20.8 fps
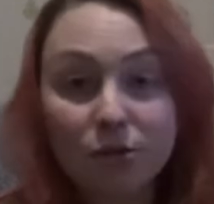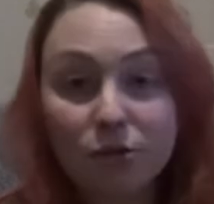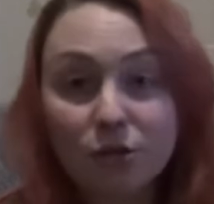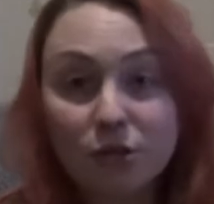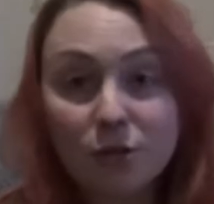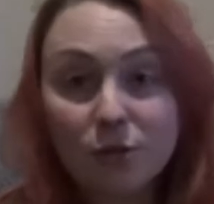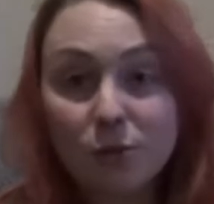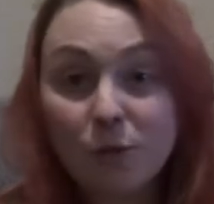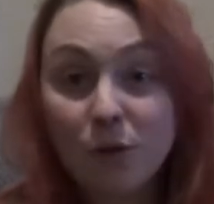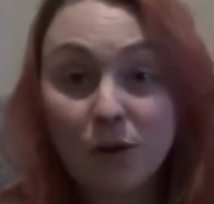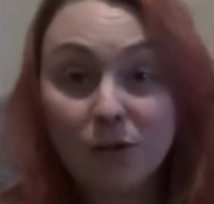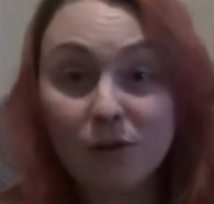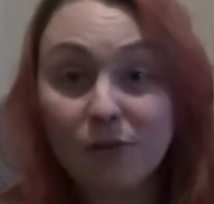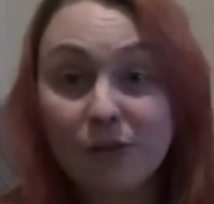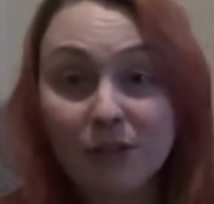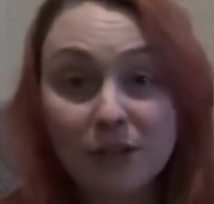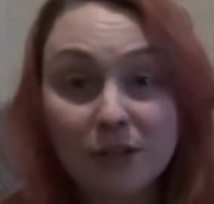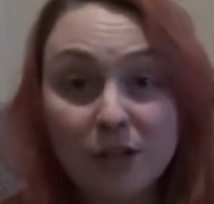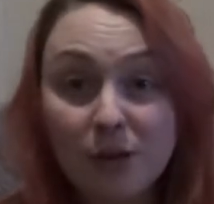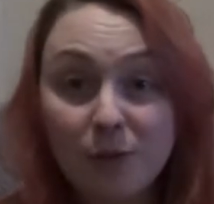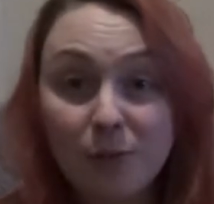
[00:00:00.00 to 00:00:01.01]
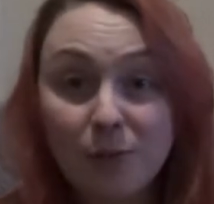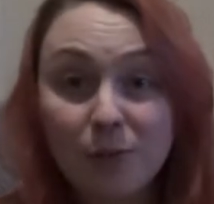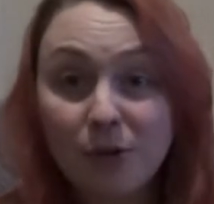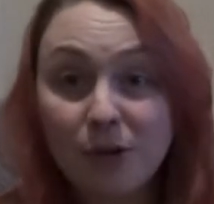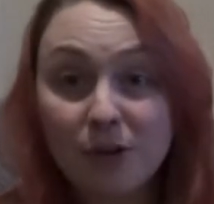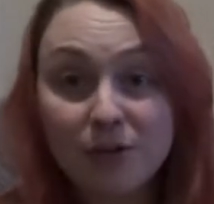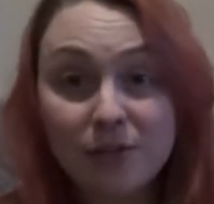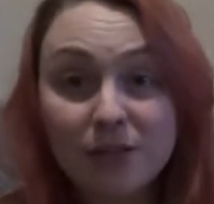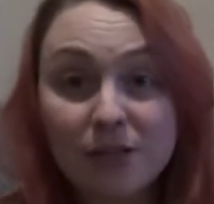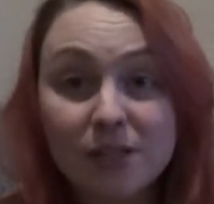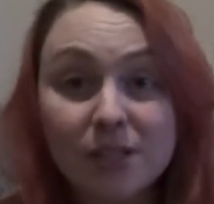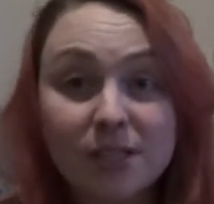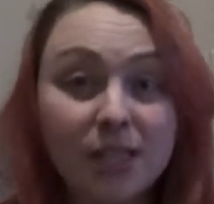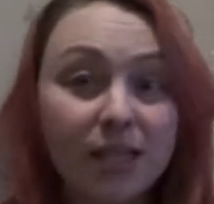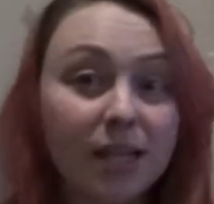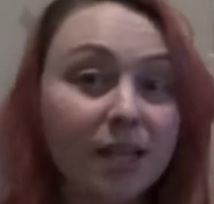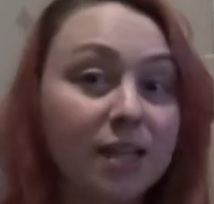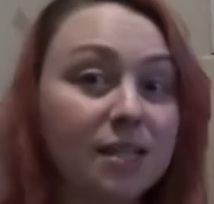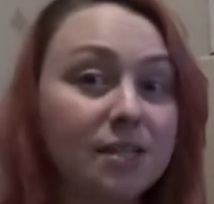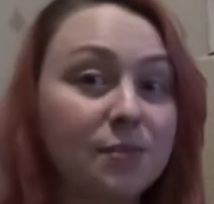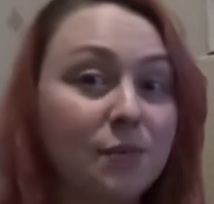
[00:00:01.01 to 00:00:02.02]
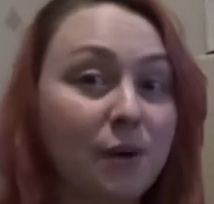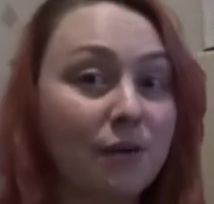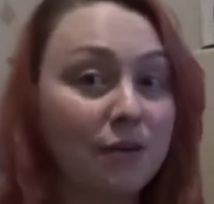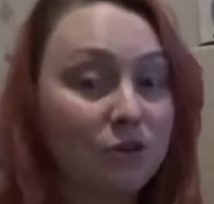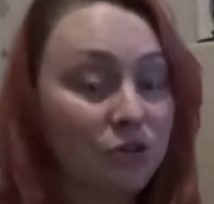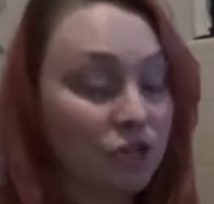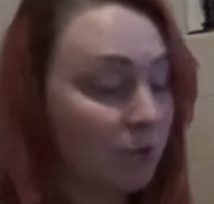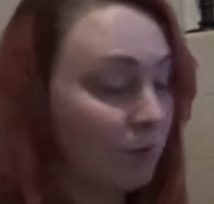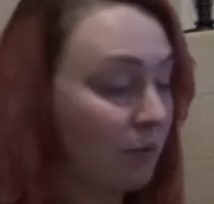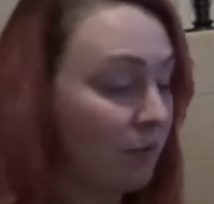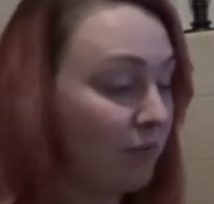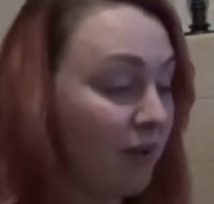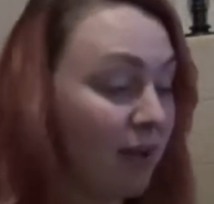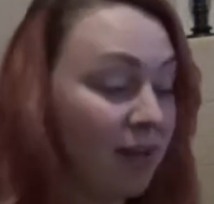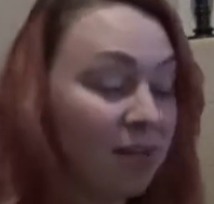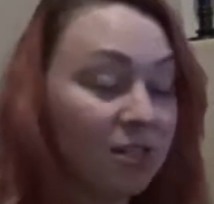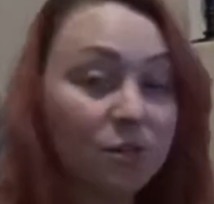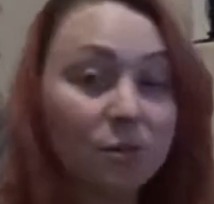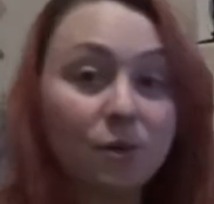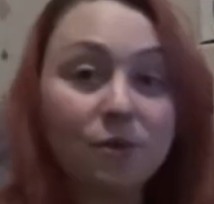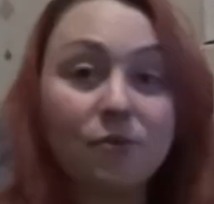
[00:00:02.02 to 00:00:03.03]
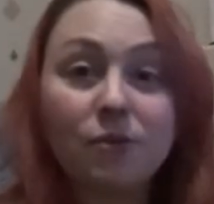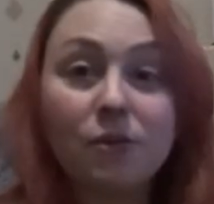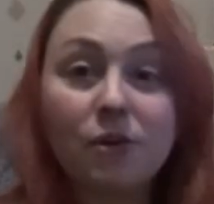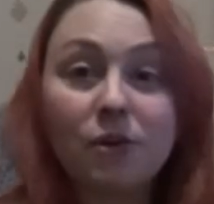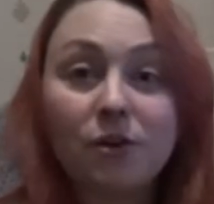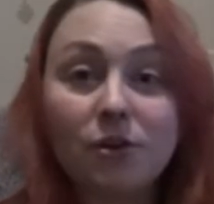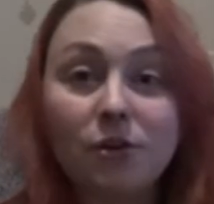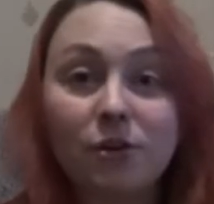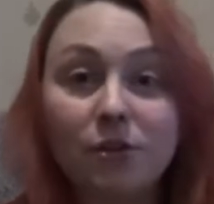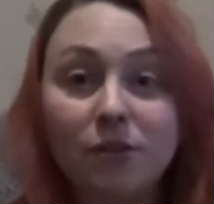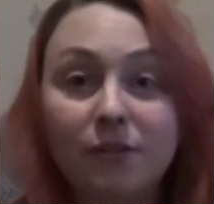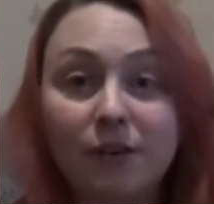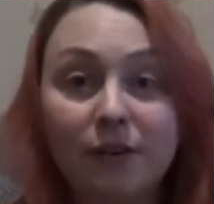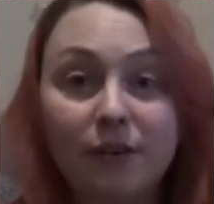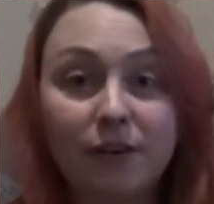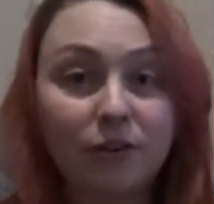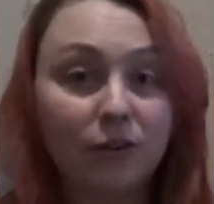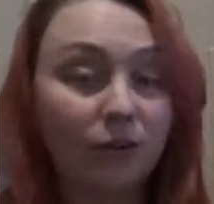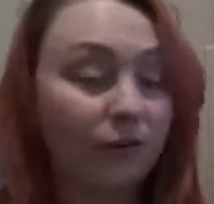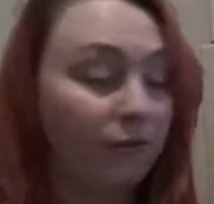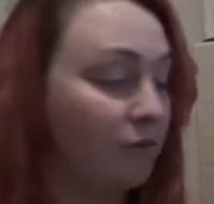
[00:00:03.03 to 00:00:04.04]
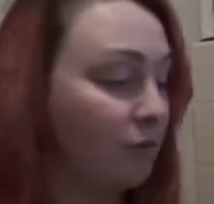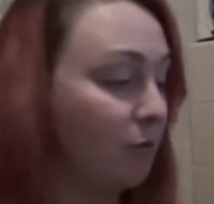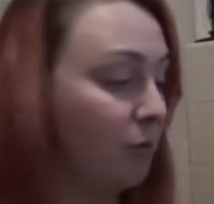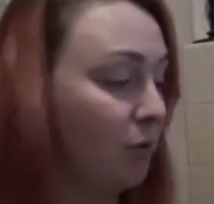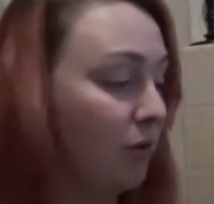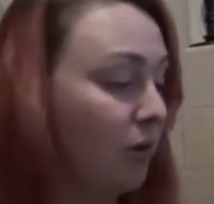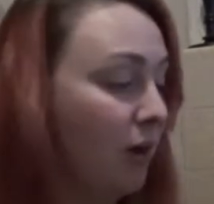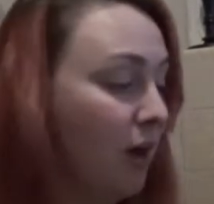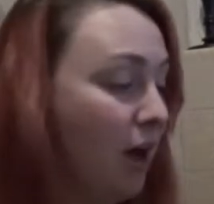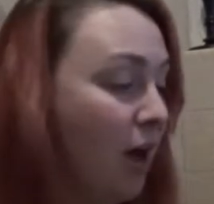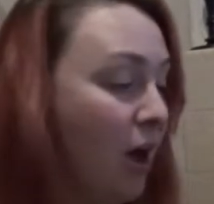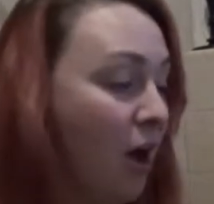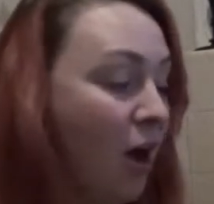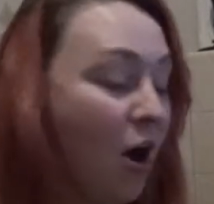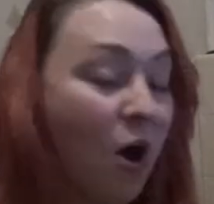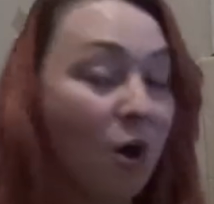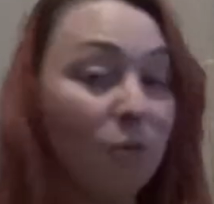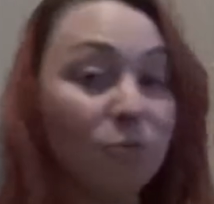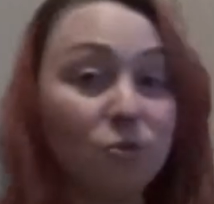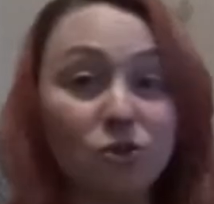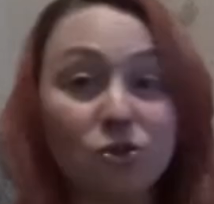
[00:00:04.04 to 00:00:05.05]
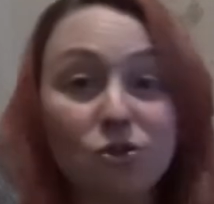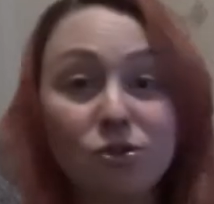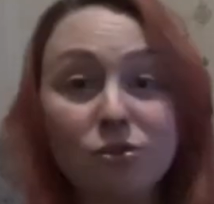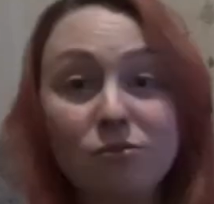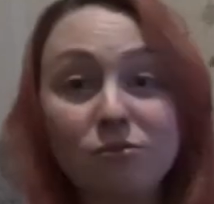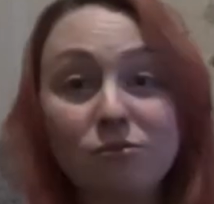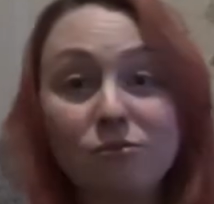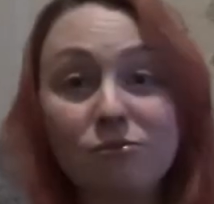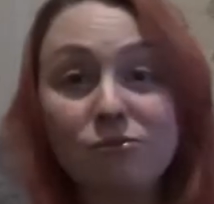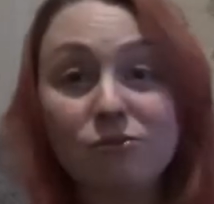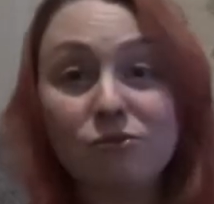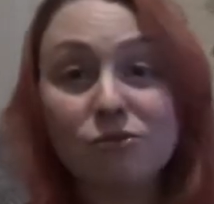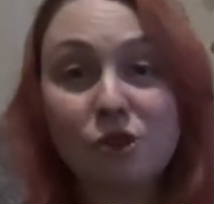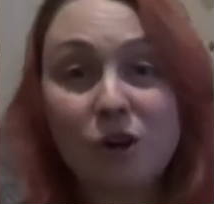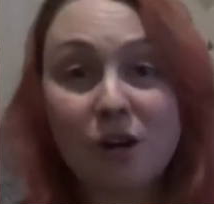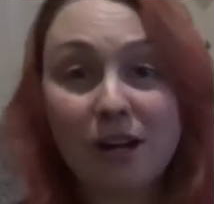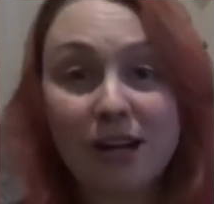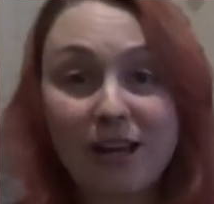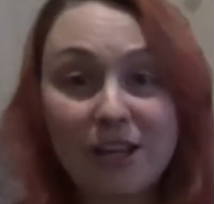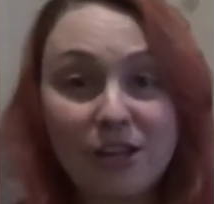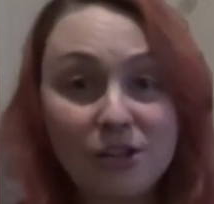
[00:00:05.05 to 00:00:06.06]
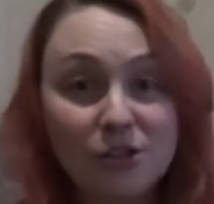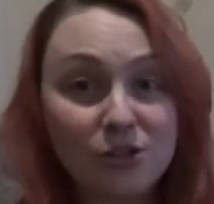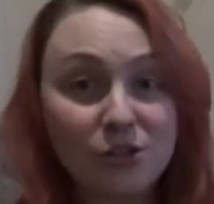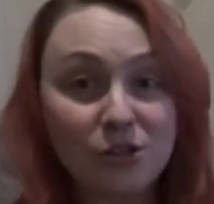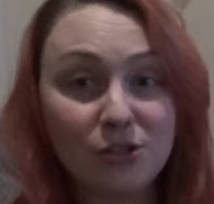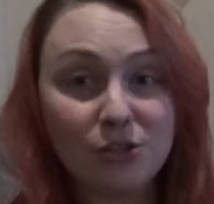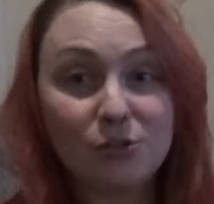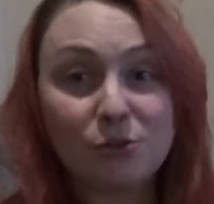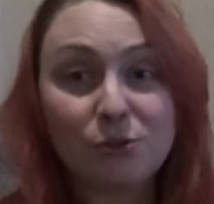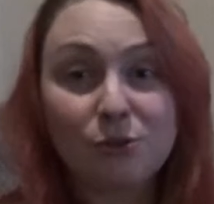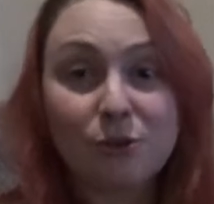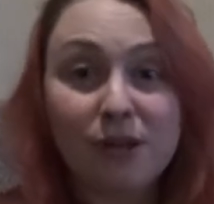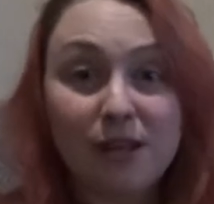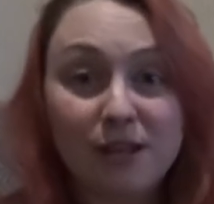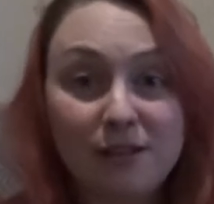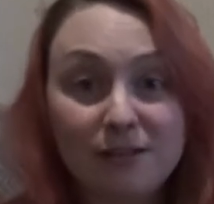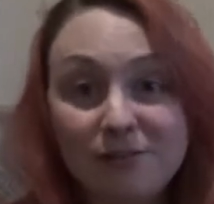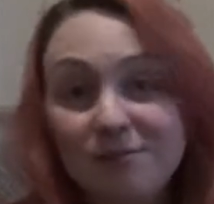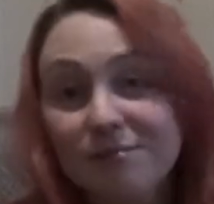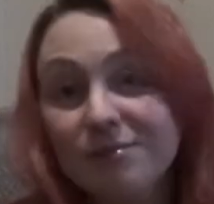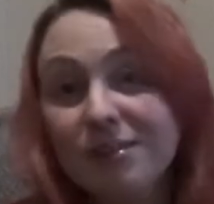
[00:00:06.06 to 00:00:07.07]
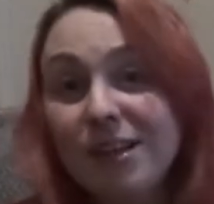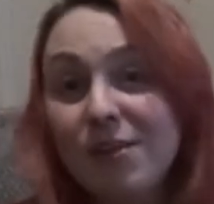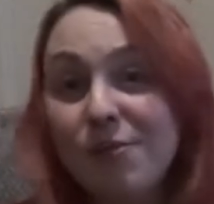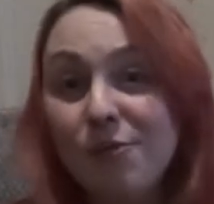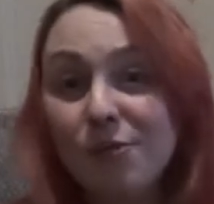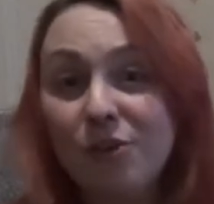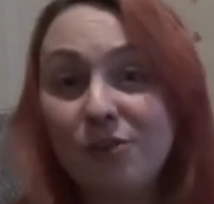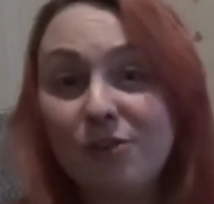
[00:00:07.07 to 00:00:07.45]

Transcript: done one video previous to this where I show my face, so if I look very uncomfortable, I'm just trying to get used to talking in front